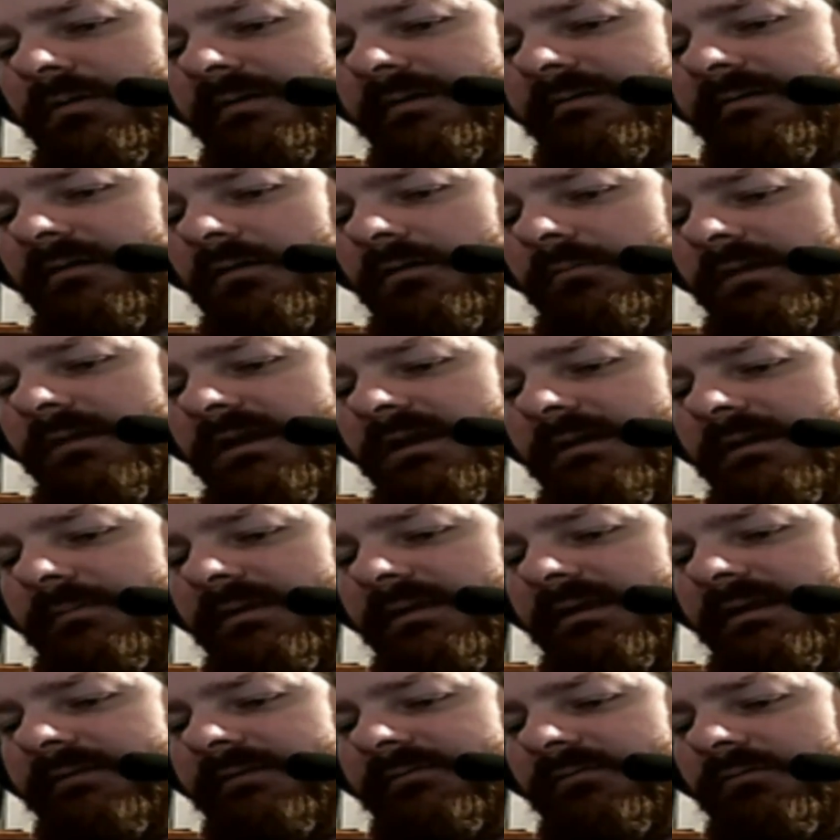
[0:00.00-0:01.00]
Army, I
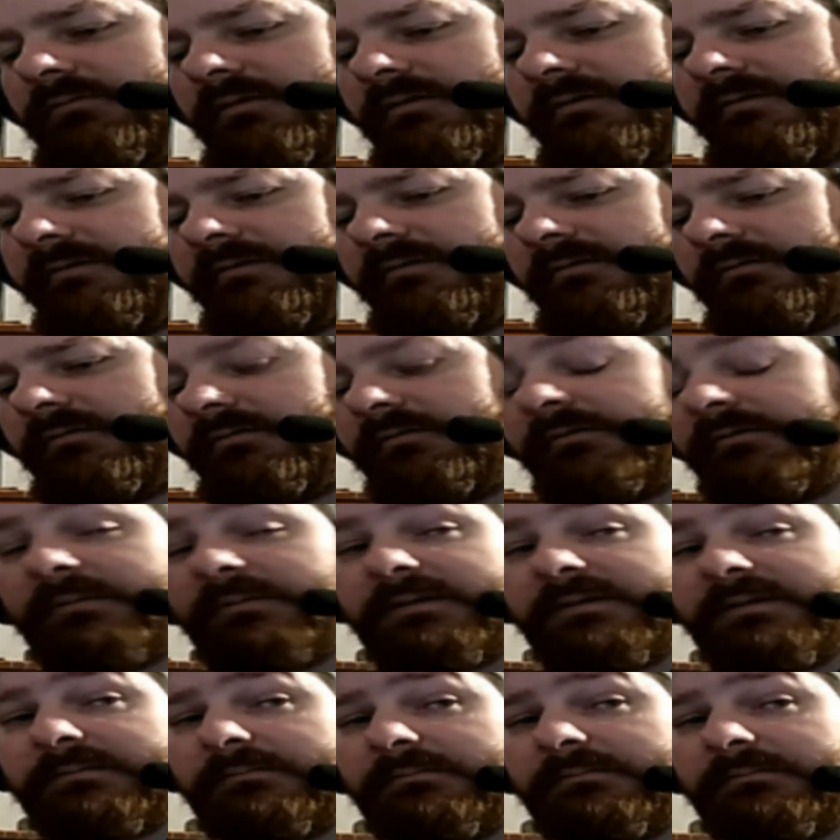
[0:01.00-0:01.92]
believe it was, or something.